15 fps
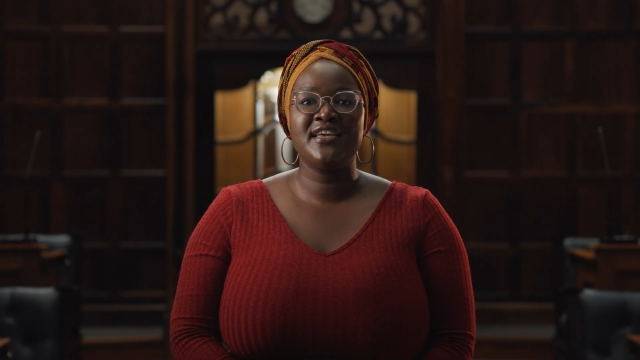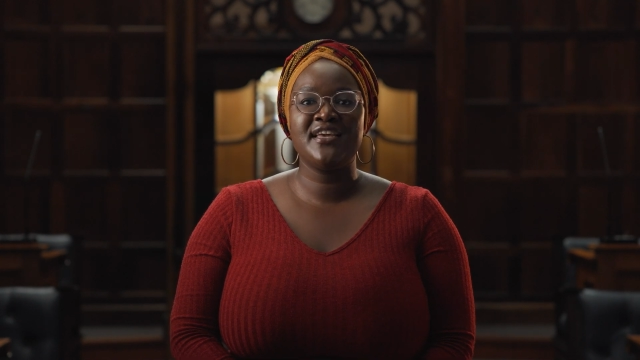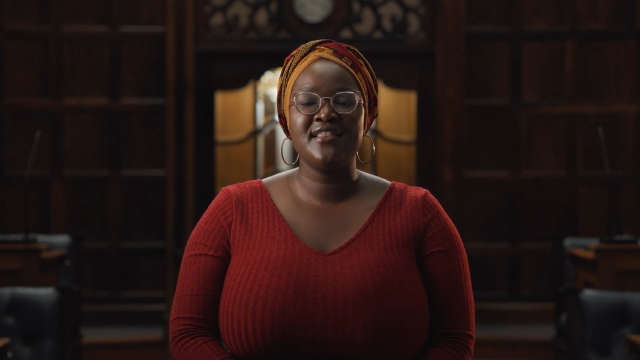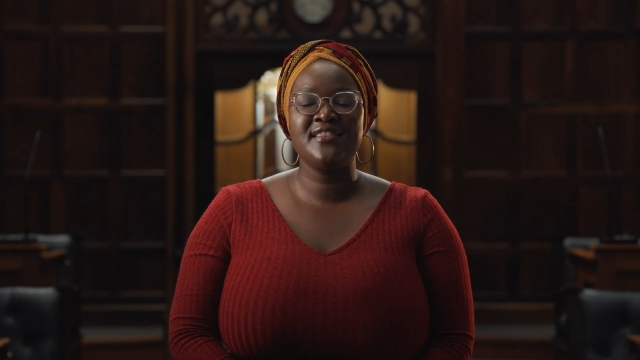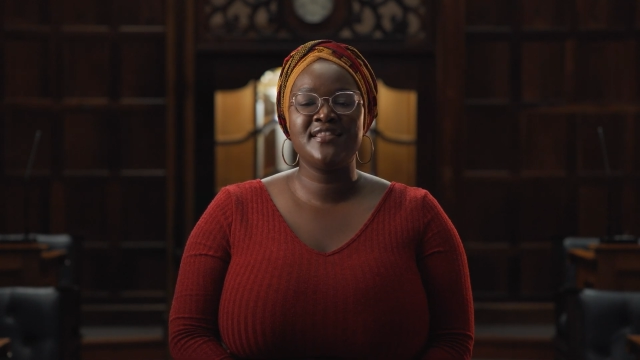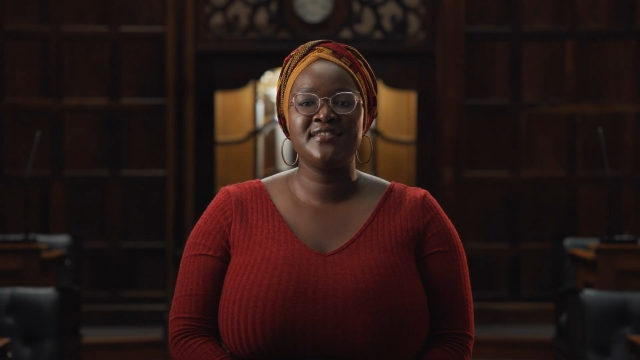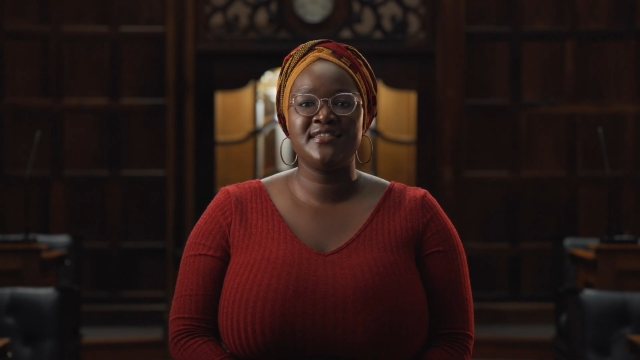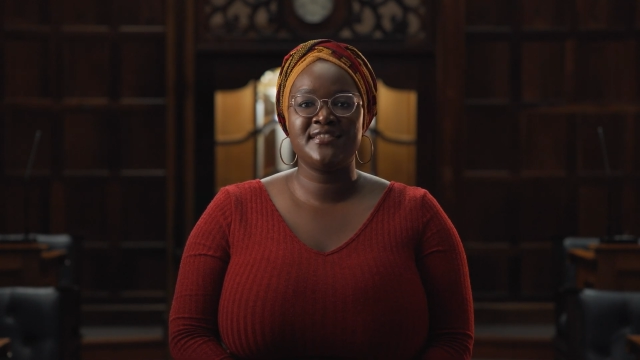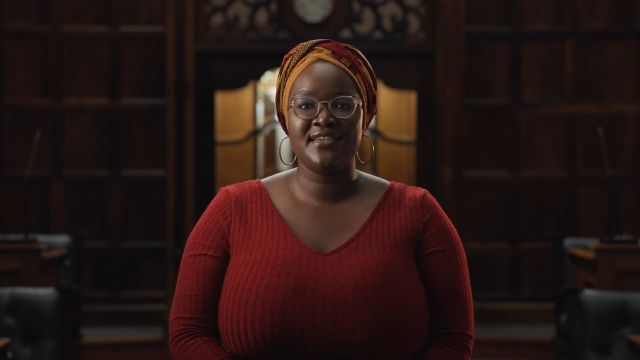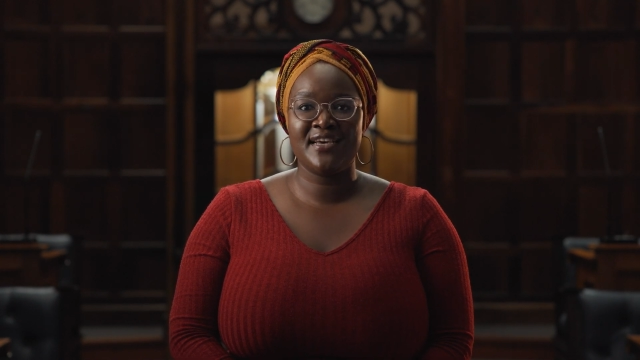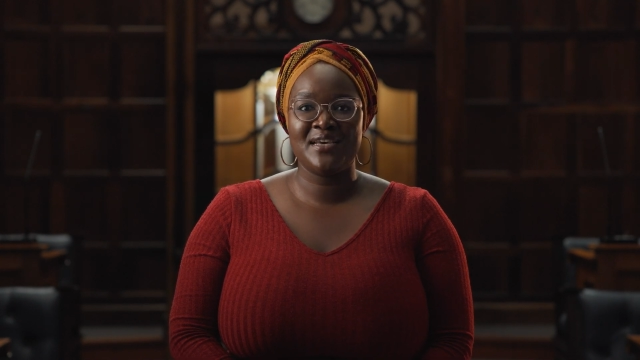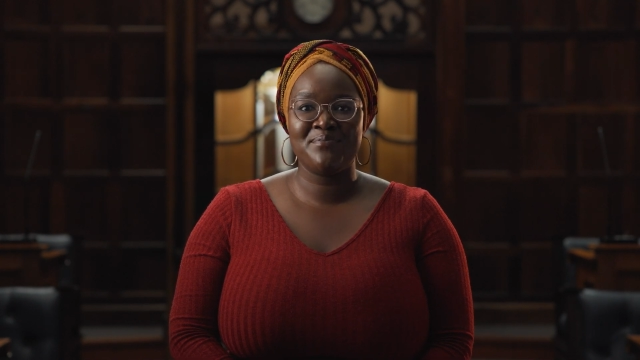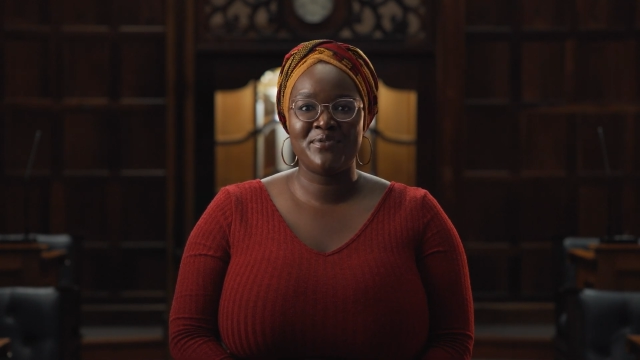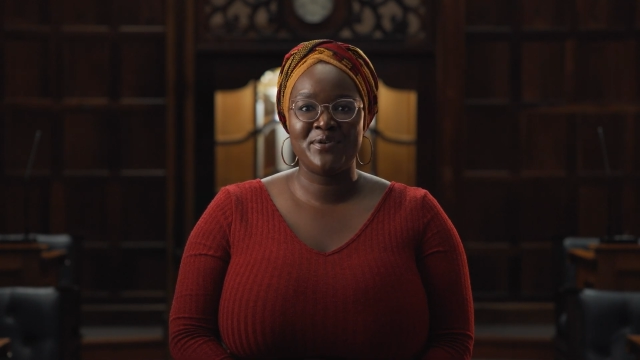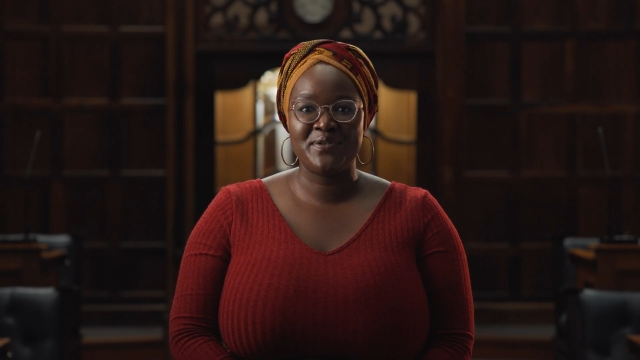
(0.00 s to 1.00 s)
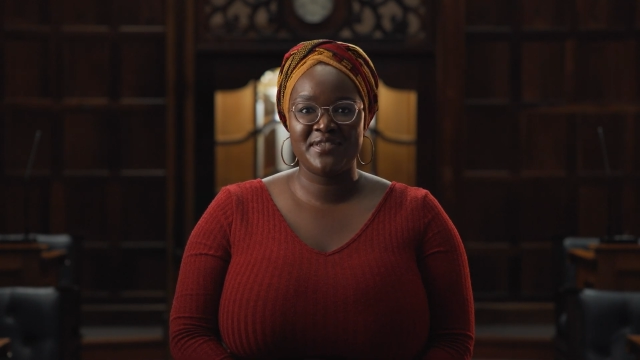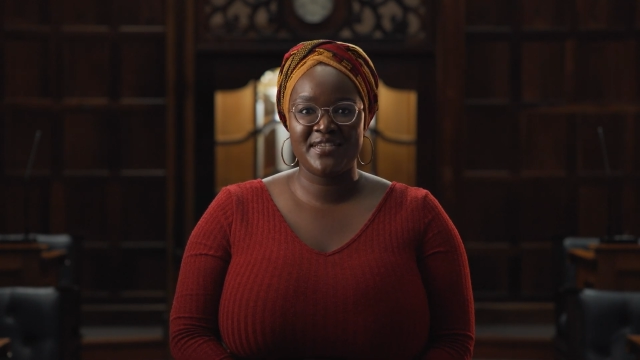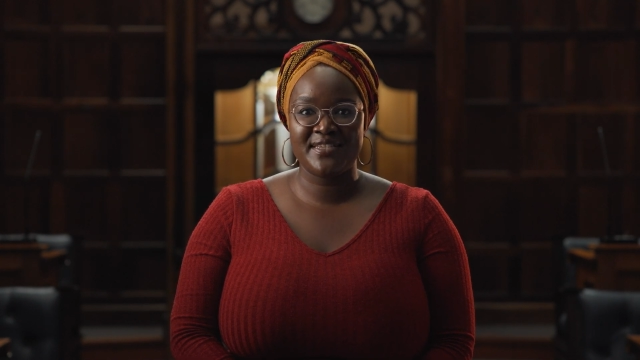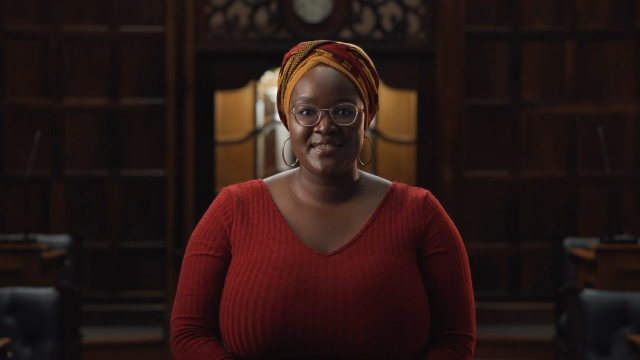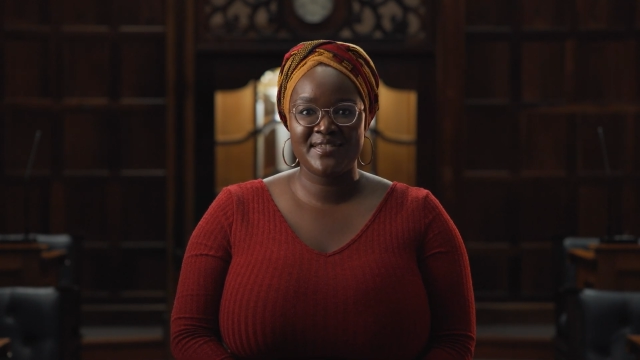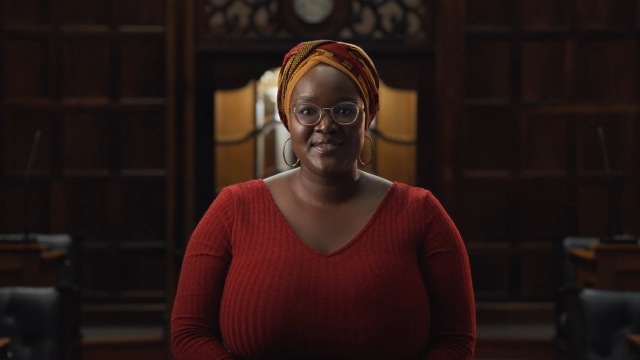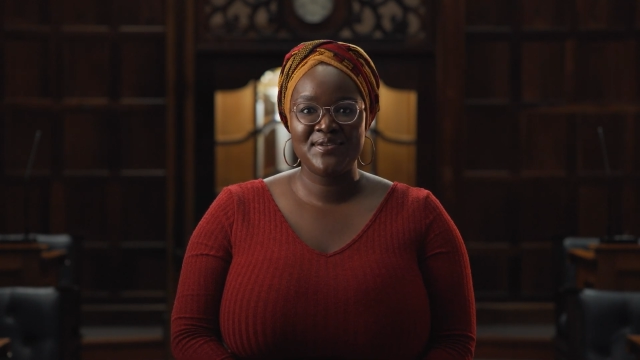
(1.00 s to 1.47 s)
in this entire
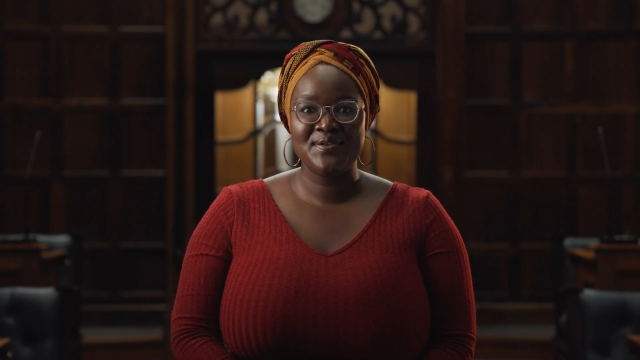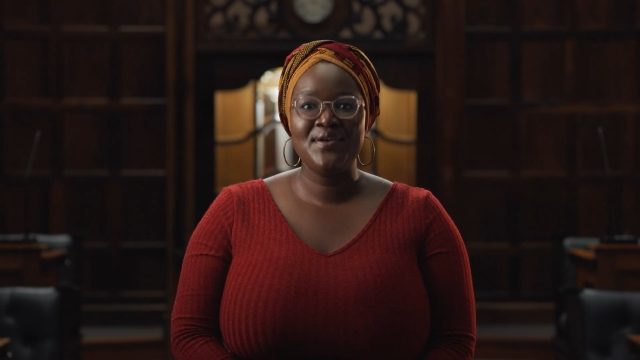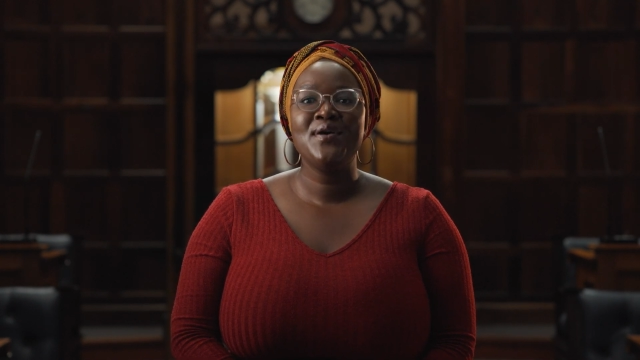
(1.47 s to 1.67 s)
process.